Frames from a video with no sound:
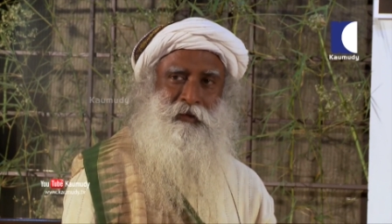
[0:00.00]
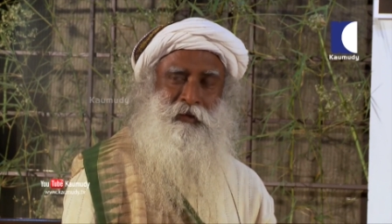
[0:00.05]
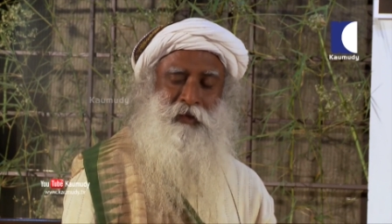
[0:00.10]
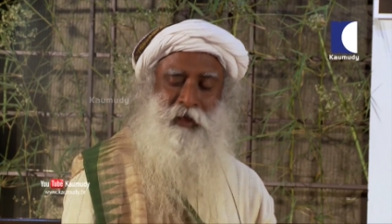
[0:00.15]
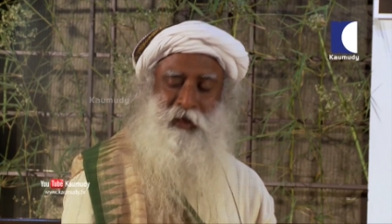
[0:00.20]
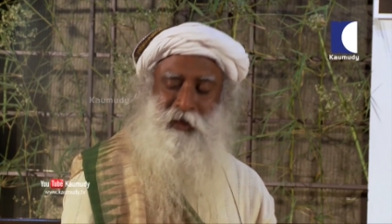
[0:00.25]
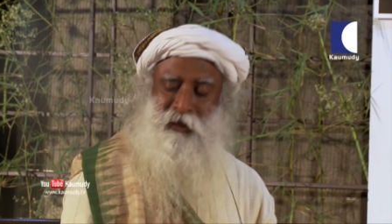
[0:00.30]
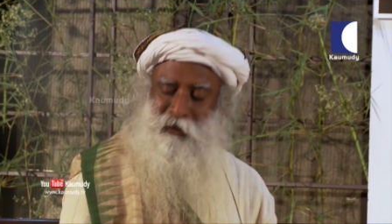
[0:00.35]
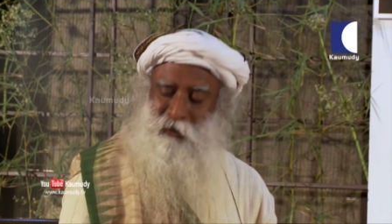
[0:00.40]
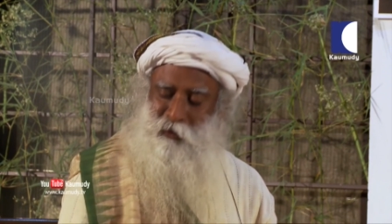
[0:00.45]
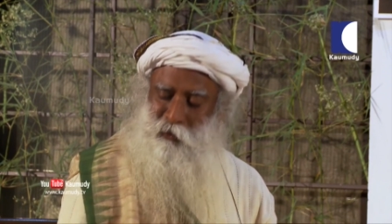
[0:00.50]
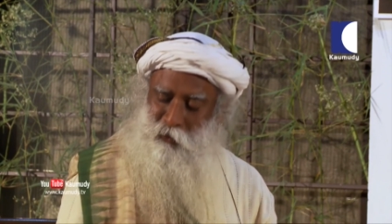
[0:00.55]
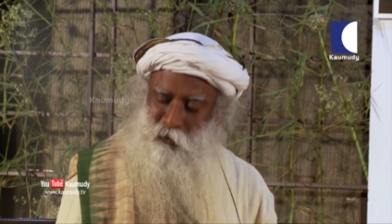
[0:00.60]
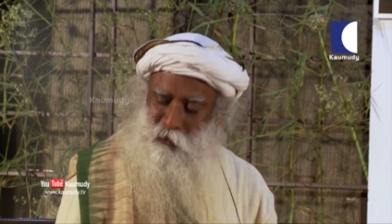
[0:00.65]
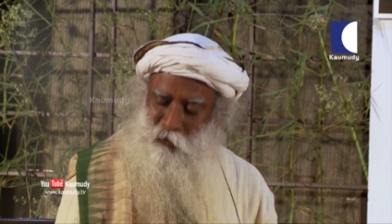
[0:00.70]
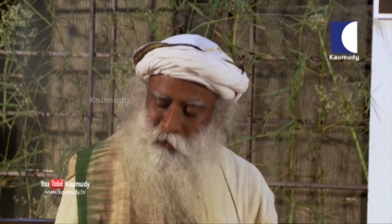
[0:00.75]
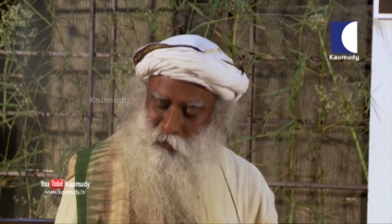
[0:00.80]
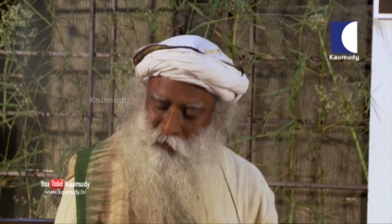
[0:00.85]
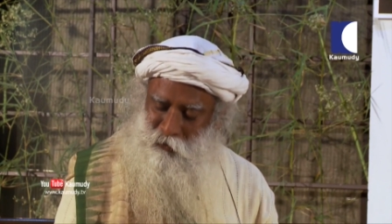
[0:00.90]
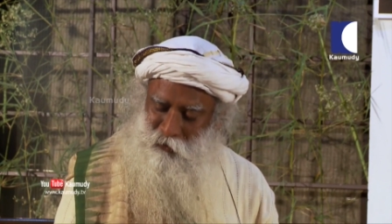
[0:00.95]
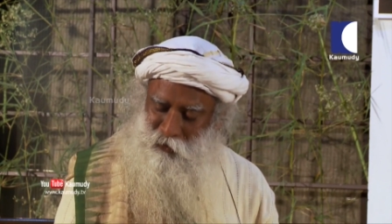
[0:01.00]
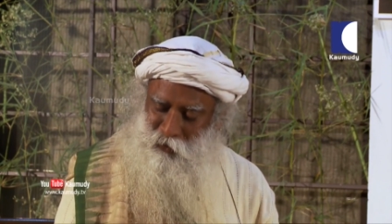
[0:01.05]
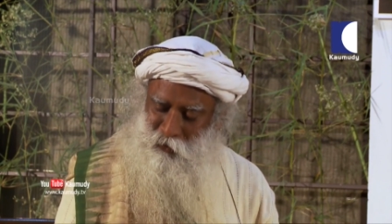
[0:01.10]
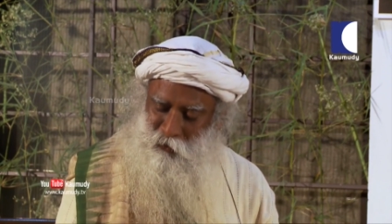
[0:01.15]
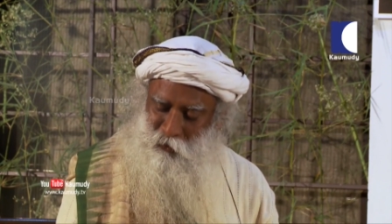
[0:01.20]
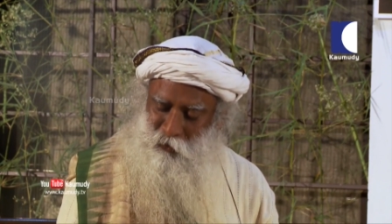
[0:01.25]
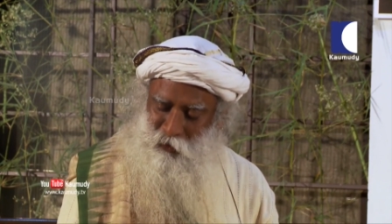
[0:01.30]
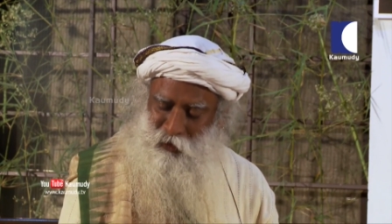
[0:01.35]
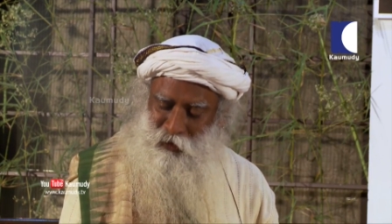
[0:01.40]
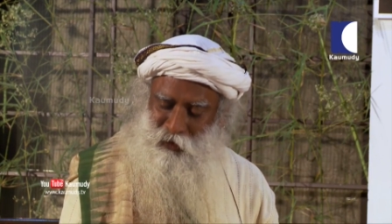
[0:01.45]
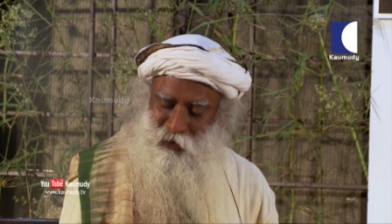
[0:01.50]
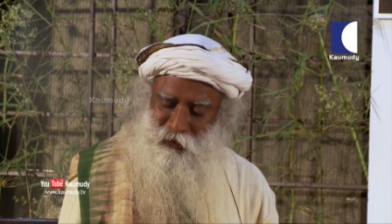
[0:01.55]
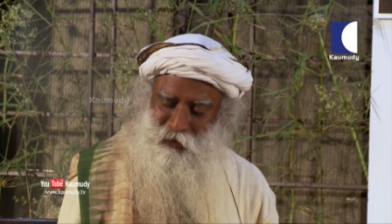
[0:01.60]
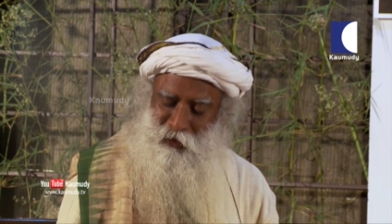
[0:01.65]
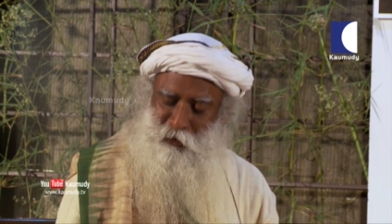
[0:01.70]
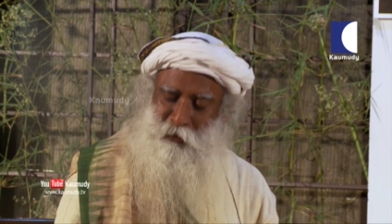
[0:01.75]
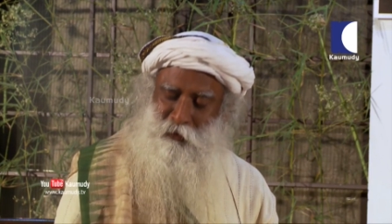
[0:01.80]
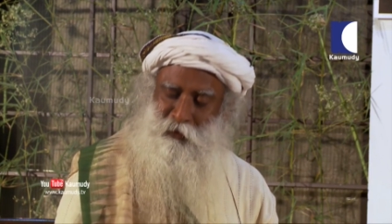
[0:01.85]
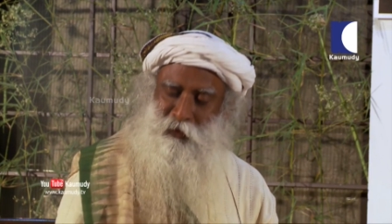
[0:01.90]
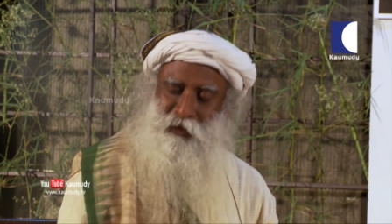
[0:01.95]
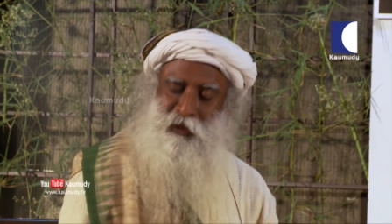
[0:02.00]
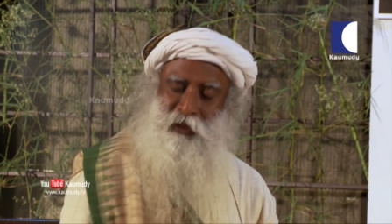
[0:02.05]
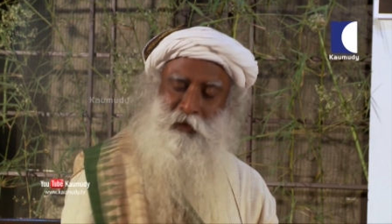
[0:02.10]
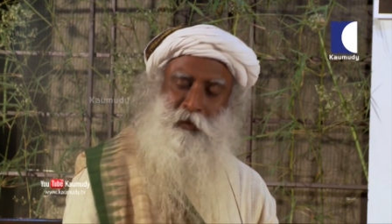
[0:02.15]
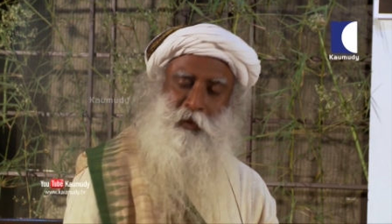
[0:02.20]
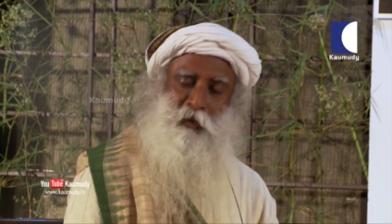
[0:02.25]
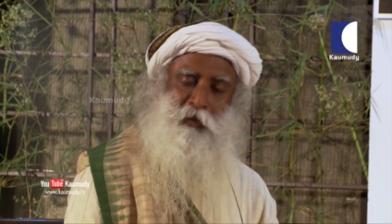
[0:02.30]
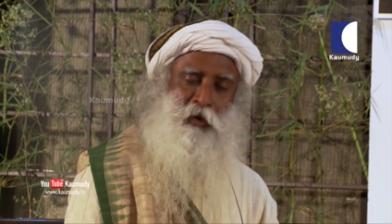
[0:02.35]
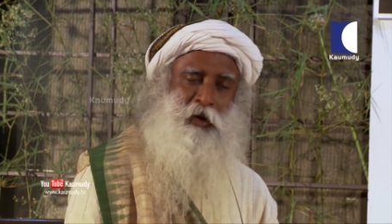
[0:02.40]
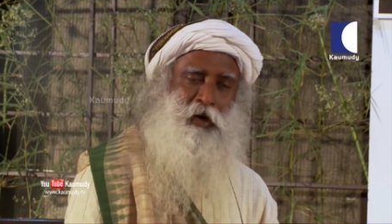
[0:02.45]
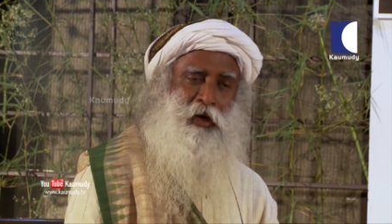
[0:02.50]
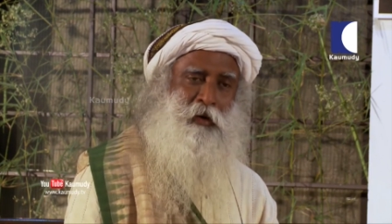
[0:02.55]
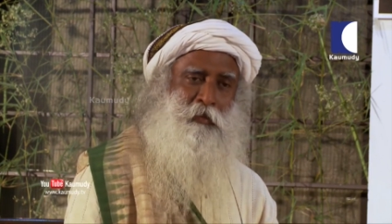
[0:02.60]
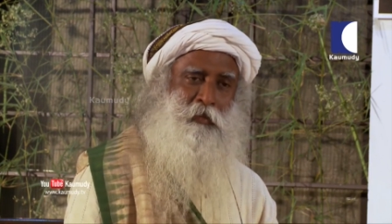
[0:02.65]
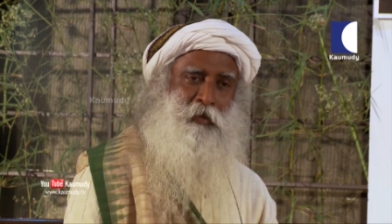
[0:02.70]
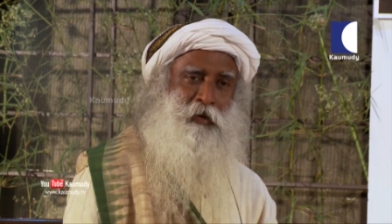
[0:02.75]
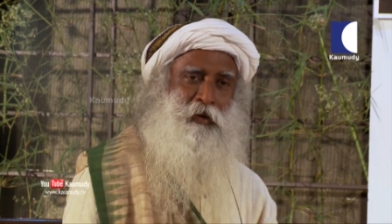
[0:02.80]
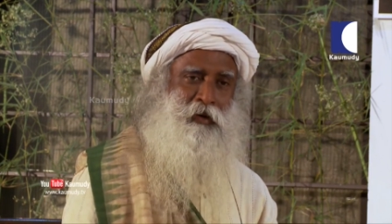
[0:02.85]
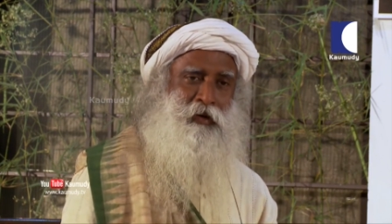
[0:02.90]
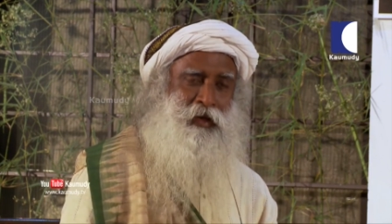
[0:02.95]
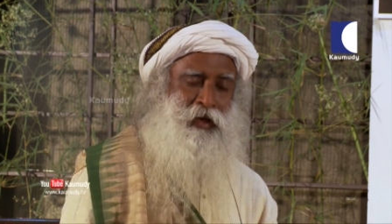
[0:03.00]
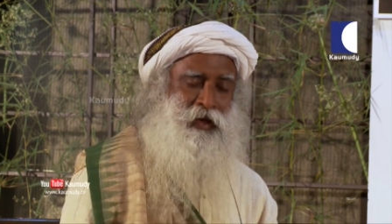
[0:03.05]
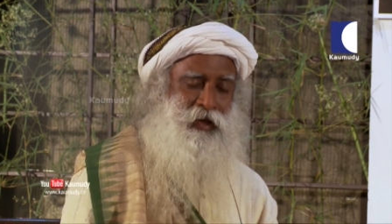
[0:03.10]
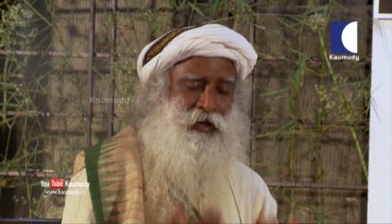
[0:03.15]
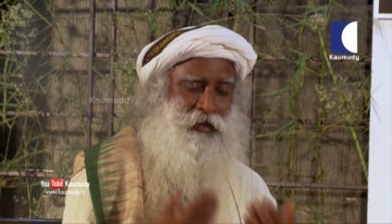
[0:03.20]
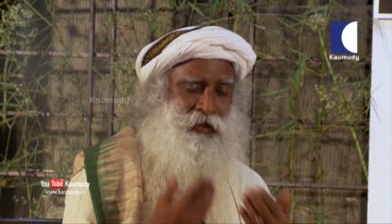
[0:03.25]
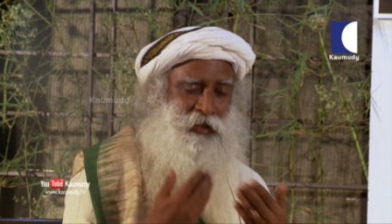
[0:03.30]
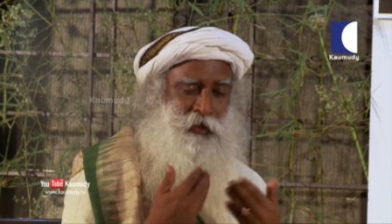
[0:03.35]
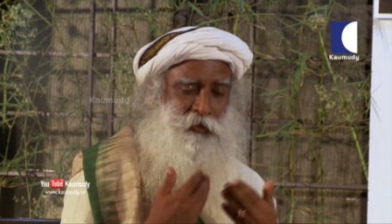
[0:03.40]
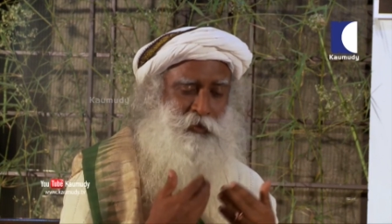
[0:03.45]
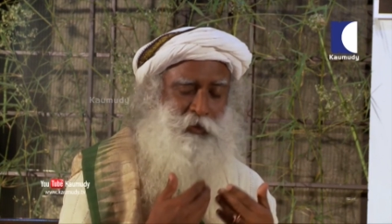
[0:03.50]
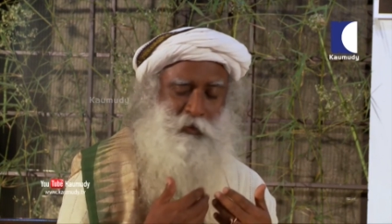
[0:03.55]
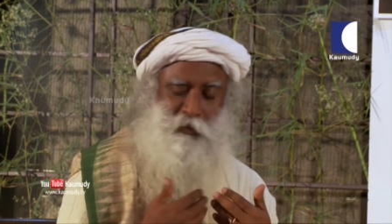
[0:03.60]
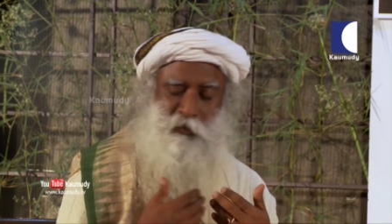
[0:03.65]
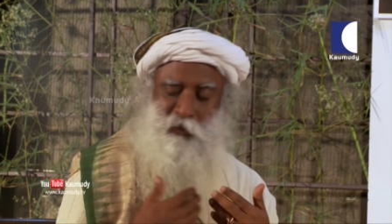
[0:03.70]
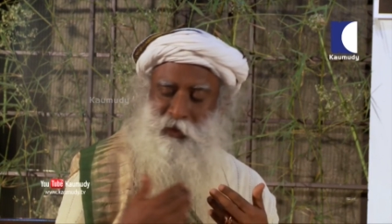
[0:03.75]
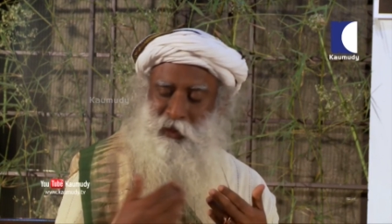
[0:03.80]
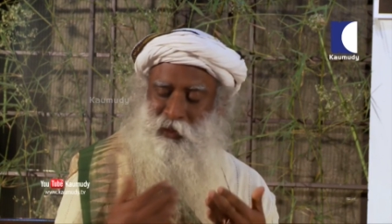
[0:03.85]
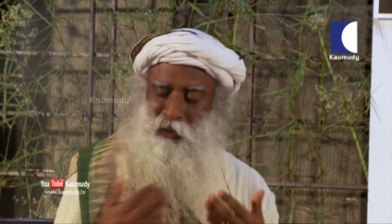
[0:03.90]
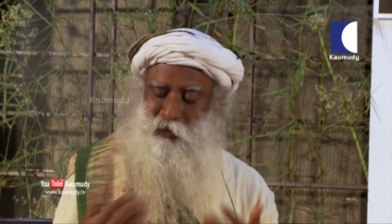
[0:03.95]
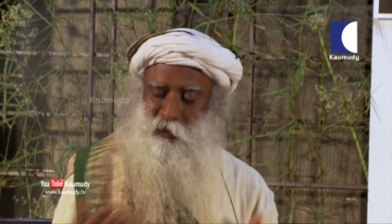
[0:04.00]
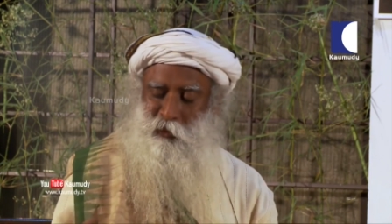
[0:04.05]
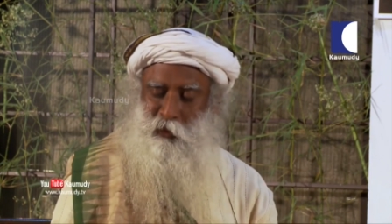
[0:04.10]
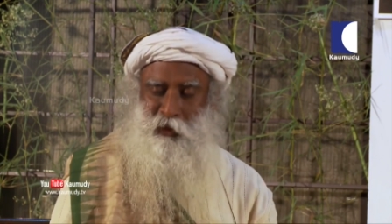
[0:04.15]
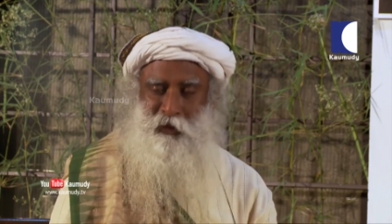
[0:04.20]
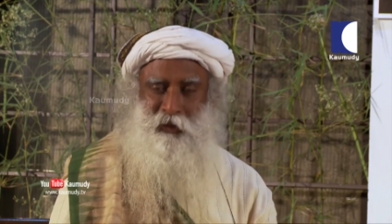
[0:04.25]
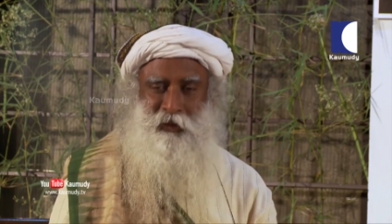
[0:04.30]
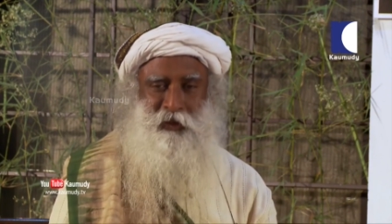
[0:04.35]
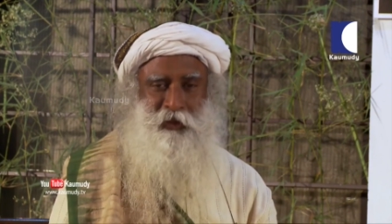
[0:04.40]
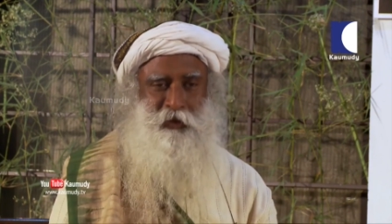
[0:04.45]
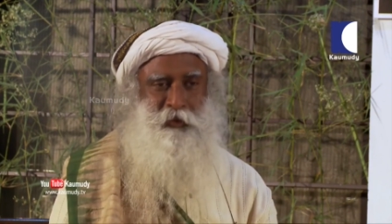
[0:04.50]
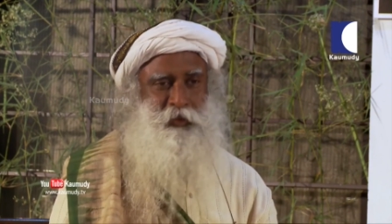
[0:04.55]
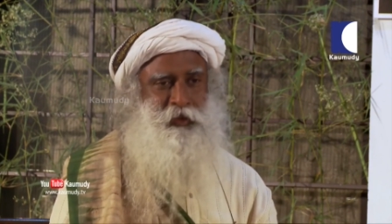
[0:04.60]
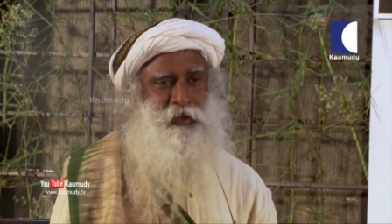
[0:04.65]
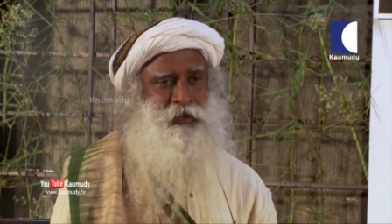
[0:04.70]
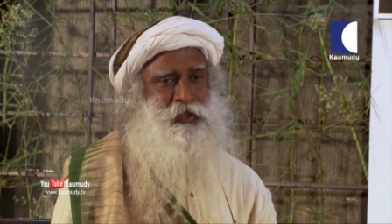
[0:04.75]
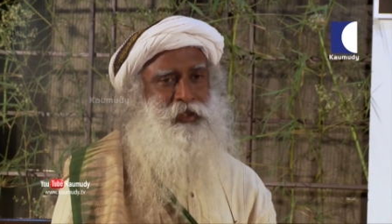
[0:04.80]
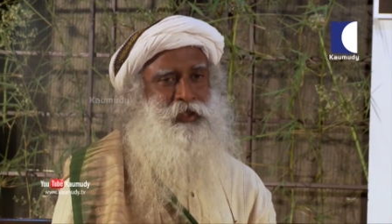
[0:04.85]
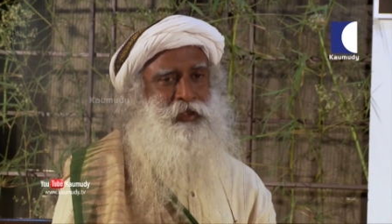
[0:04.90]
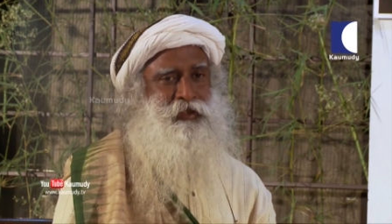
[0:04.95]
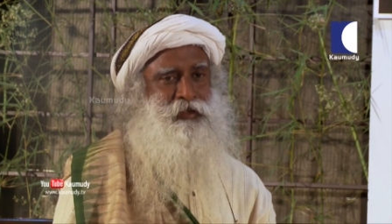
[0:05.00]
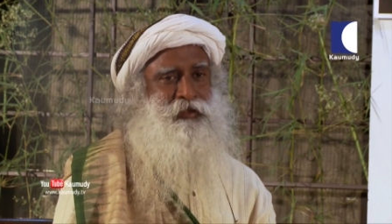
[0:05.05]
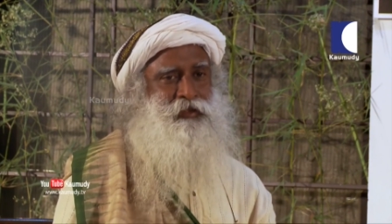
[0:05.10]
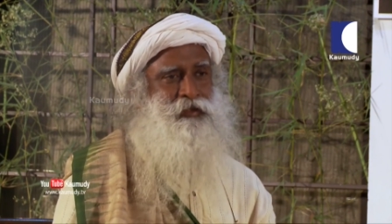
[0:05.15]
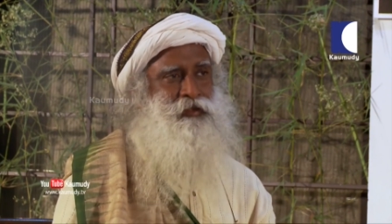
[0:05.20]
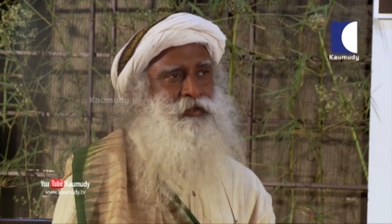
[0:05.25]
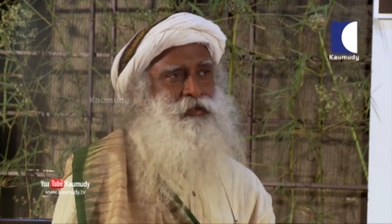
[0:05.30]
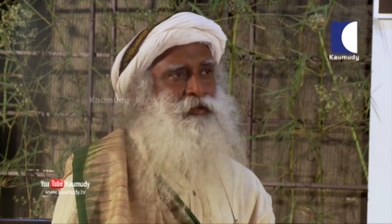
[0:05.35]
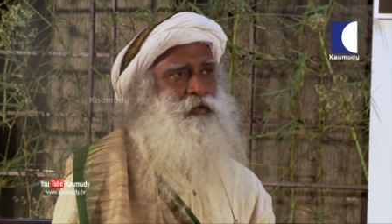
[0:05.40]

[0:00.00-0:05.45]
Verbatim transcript: the, the earth the, that we walk upon, air that we breathe, water that we drink,